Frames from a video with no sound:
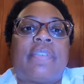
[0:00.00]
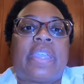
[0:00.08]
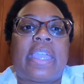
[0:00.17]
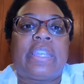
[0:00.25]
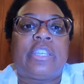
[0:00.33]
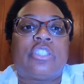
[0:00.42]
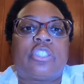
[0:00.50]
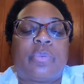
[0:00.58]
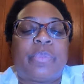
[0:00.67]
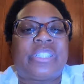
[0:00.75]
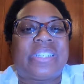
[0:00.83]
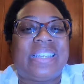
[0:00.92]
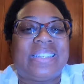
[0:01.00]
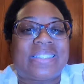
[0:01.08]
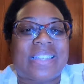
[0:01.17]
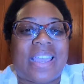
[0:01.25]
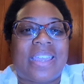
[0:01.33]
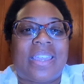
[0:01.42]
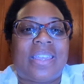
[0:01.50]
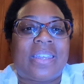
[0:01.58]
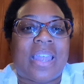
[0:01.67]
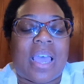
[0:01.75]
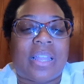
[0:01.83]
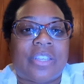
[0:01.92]
gaining so much insight
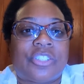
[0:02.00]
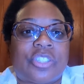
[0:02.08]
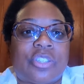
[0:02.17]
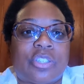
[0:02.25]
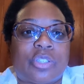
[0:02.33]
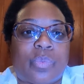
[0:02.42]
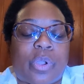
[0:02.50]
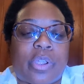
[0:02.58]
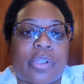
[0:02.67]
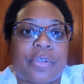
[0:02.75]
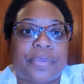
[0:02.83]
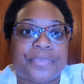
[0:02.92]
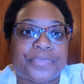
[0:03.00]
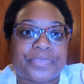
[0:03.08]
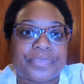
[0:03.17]
and knowledge in this work.